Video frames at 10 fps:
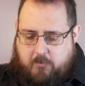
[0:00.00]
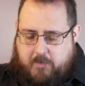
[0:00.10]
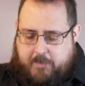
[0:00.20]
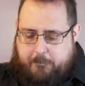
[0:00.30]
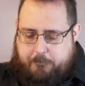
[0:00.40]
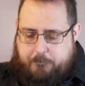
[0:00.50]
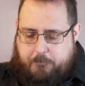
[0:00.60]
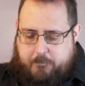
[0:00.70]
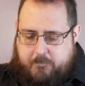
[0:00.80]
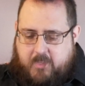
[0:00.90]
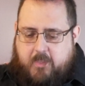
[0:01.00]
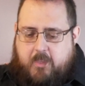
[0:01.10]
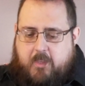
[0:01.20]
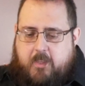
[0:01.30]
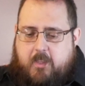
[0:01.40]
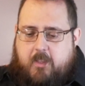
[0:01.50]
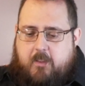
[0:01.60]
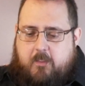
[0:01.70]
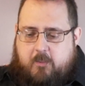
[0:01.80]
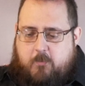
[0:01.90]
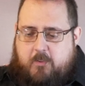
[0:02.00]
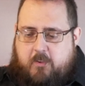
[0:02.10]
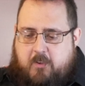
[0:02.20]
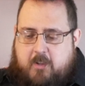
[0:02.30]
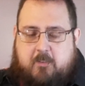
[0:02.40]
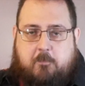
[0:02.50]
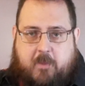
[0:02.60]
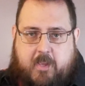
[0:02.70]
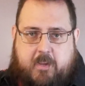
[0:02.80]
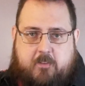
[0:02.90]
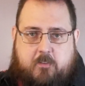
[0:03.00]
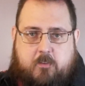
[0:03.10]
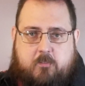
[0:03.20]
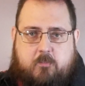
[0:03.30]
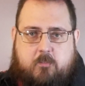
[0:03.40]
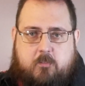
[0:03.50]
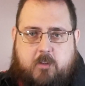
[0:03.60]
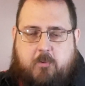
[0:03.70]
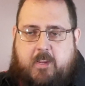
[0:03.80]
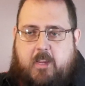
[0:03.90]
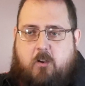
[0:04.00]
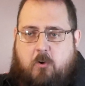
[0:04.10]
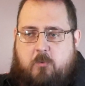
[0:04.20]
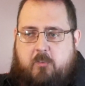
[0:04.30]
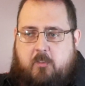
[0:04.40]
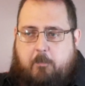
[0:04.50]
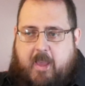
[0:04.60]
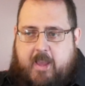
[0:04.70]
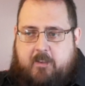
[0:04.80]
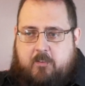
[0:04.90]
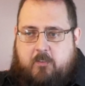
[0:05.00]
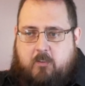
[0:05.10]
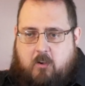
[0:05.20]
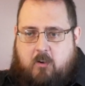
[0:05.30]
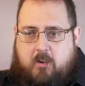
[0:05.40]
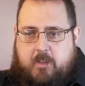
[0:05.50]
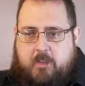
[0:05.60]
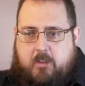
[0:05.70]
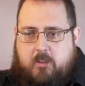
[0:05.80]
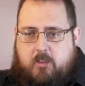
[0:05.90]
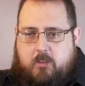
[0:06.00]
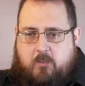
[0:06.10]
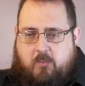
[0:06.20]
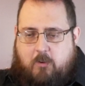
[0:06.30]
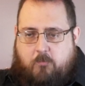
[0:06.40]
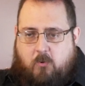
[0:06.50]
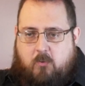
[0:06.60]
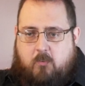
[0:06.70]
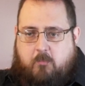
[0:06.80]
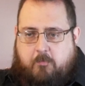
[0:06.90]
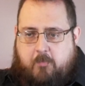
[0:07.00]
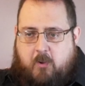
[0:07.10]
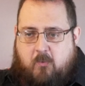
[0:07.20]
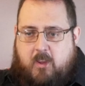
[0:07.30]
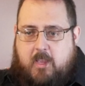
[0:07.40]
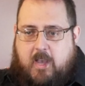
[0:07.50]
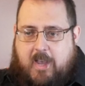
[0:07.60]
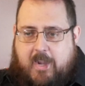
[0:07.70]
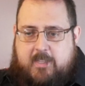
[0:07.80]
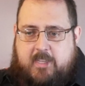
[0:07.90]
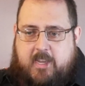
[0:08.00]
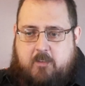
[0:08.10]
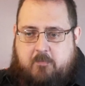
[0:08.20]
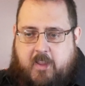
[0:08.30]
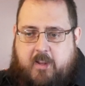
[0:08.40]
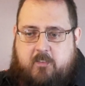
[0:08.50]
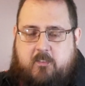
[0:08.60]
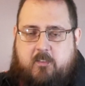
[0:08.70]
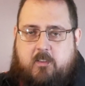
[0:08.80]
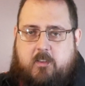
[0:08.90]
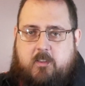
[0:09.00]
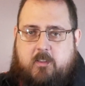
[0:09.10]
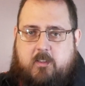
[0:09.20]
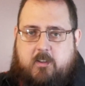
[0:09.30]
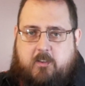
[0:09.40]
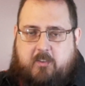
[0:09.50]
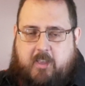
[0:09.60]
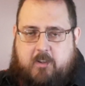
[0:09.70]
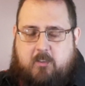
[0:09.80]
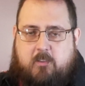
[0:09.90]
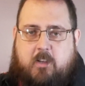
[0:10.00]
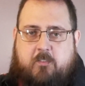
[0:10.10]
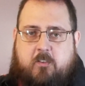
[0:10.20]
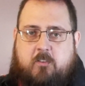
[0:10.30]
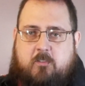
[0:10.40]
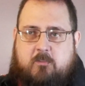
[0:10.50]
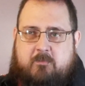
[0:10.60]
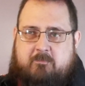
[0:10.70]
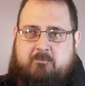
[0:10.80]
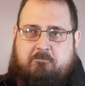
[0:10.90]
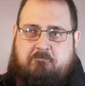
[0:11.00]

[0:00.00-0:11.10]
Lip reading: Okay, there is a Dr. Pius. Now, he owns the patents on several very highly advanced technological